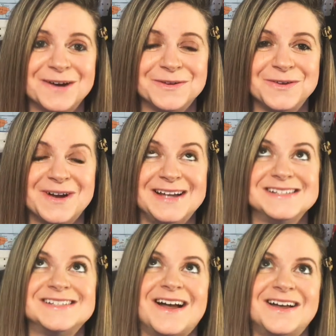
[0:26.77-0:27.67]
with you guys,
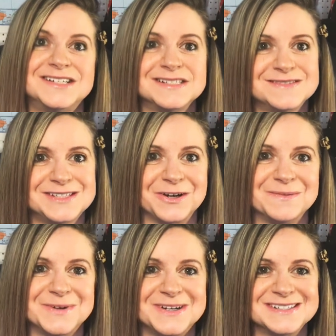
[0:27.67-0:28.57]
tons of sticker
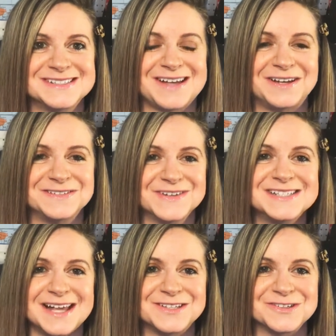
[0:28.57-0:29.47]
books, tons of
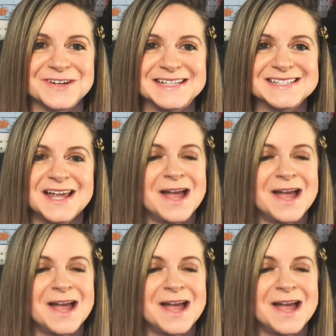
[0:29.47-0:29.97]
accessories,